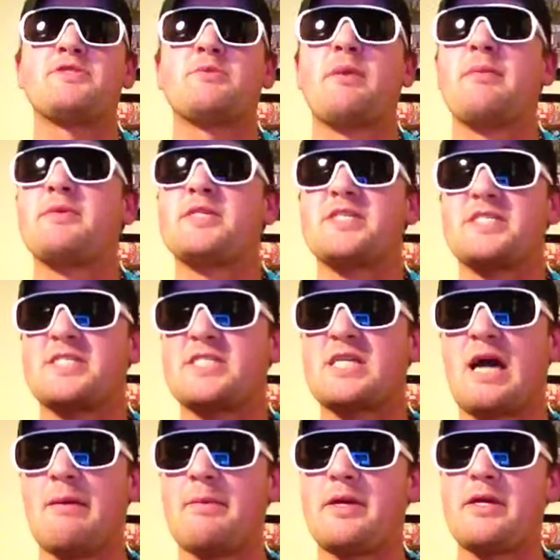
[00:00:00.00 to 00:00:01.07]
So maybe this is
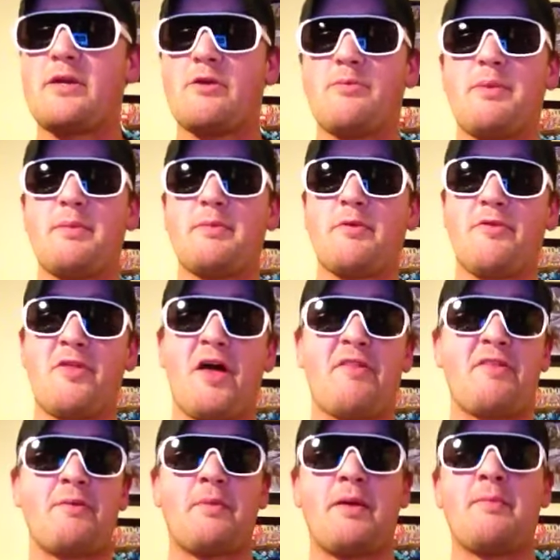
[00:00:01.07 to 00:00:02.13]
coming. You know, people have
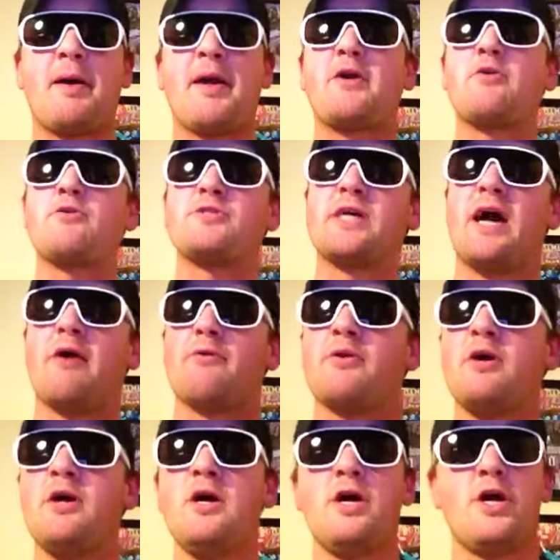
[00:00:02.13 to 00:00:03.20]
thought that it might go down
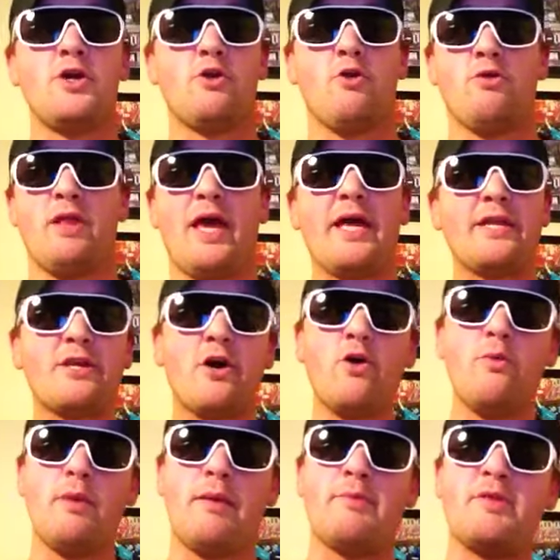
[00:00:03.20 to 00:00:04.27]
in Orlando.
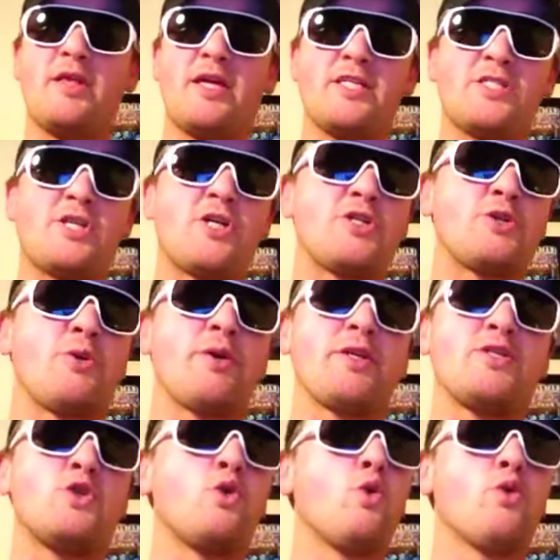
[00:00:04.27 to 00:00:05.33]
Maybe they could start doing
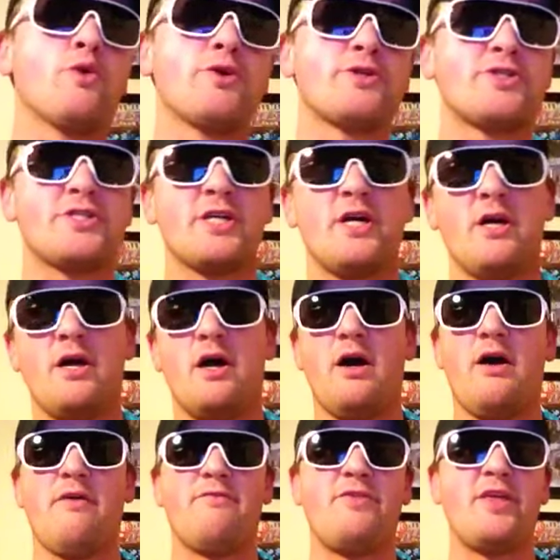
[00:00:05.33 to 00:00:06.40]
tours
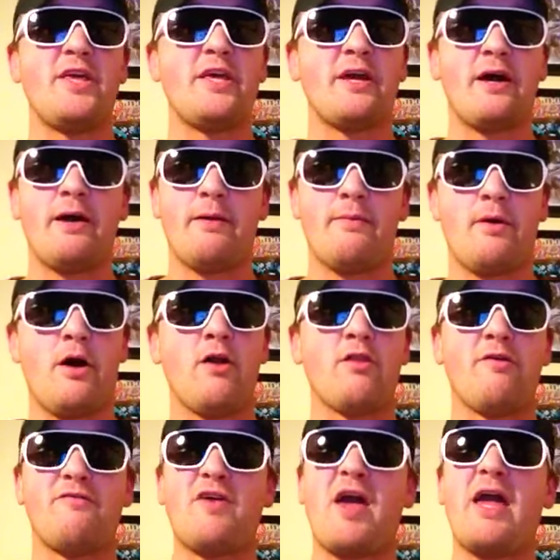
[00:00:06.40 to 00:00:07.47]
of the Hall
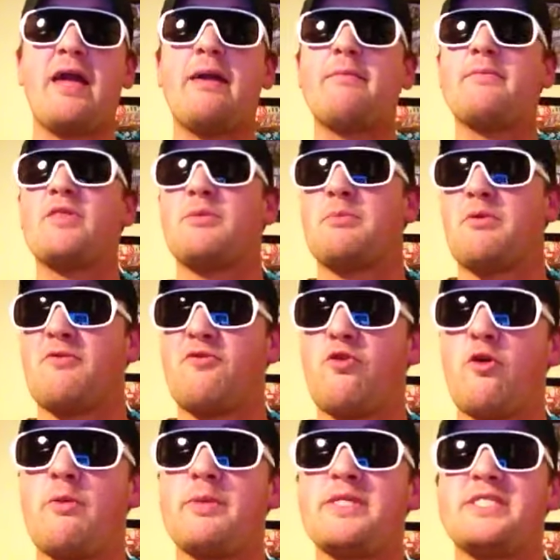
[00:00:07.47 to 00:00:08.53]
of Fame, the
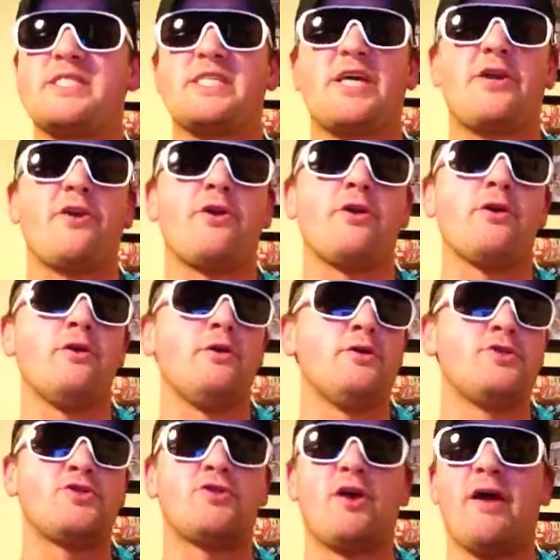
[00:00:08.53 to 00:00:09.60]
Performance Center,
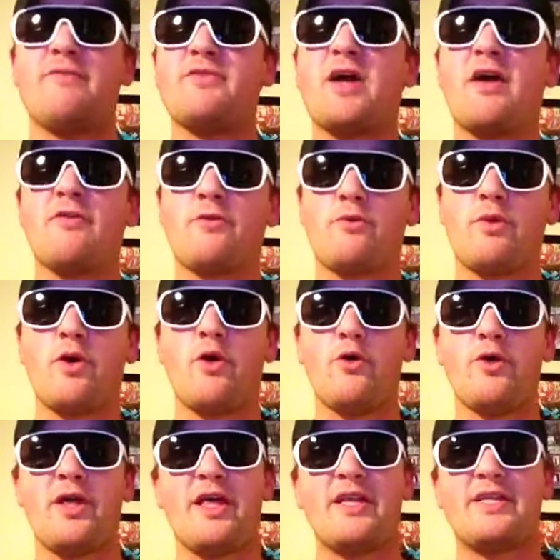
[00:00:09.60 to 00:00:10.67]
drive down the
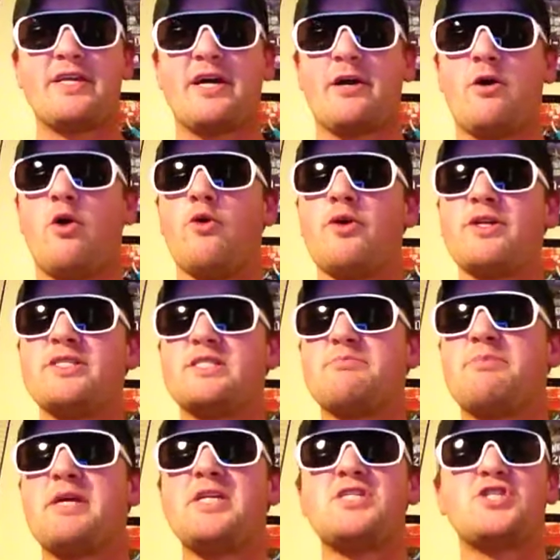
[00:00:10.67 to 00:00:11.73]
road, hit uh, Hogan Pilgrim's
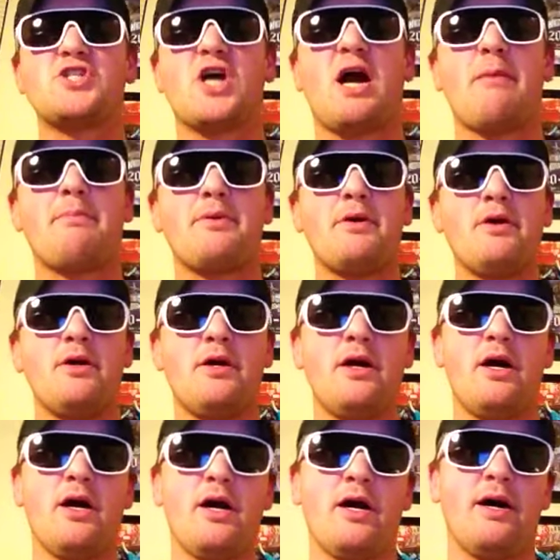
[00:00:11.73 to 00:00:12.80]
Beach Shop
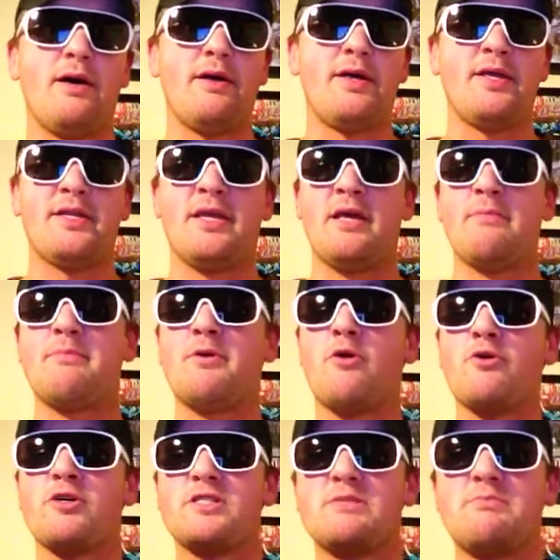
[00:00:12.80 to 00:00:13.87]
uh, and, and
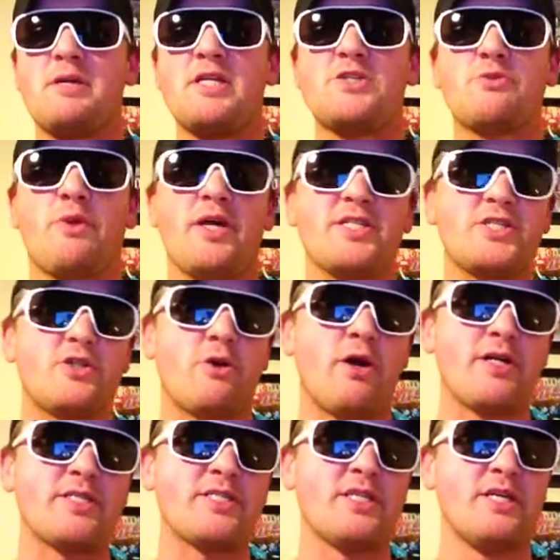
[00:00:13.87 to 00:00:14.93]
Pilgrim's Beach
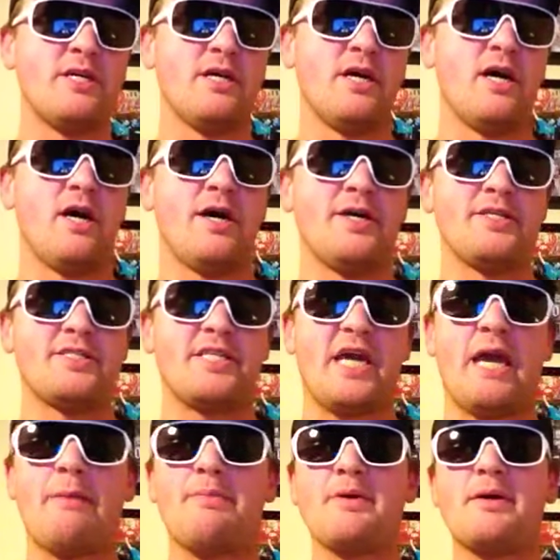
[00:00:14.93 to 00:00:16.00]
Restaurant uh, in
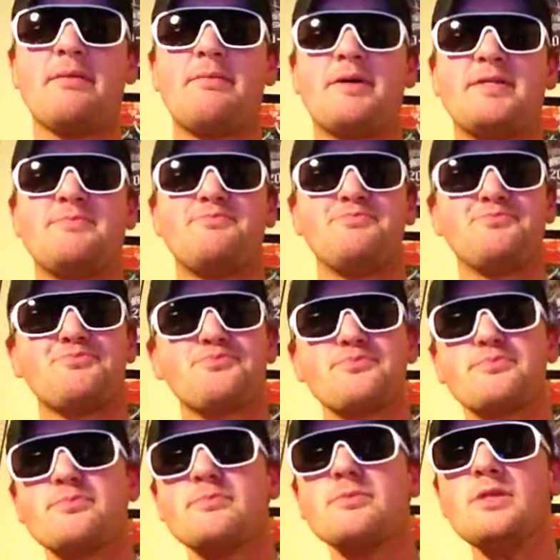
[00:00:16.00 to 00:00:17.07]
Tampa. But
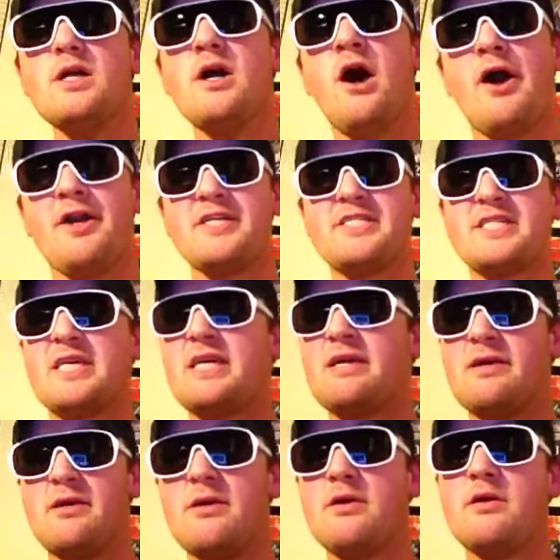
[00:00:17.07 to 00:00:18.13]
honestly,
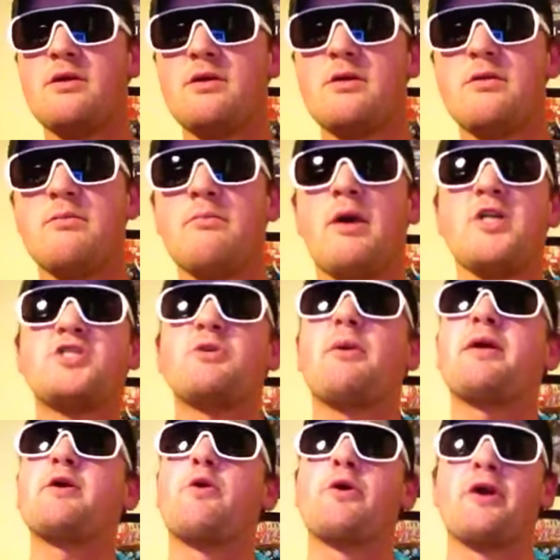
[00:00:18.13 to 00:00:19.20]
Macho
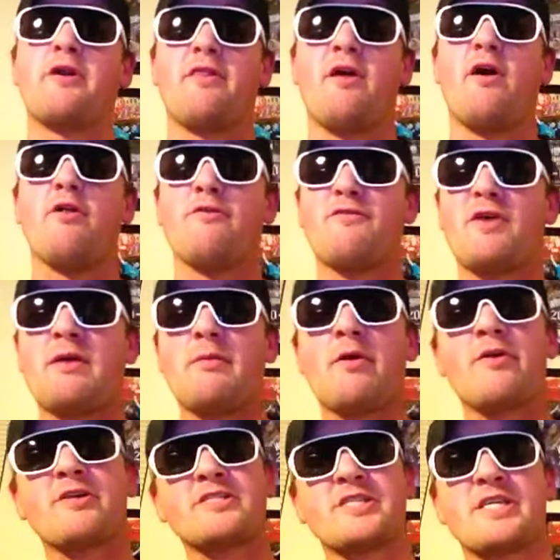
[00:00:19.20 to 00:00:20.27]
Man going into the Hall of Fame
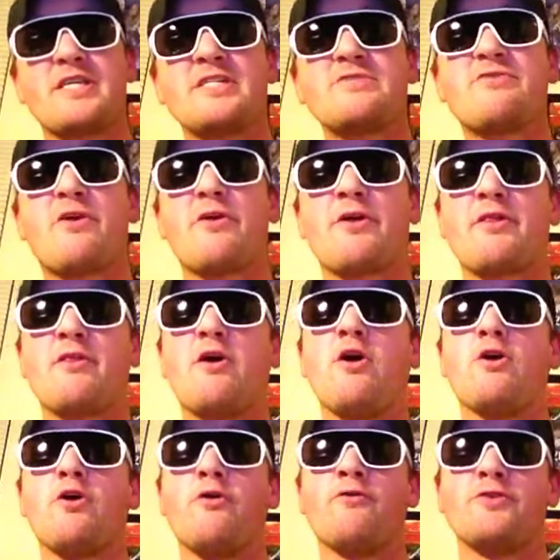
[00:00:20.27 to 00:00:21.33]
honestly is very
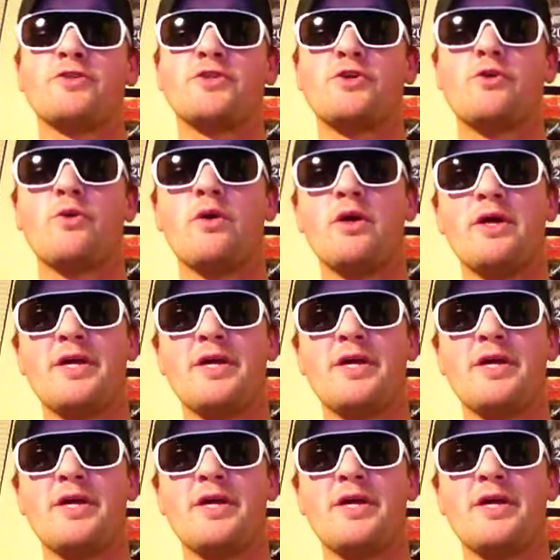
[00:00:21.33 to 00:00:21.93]
long overdue.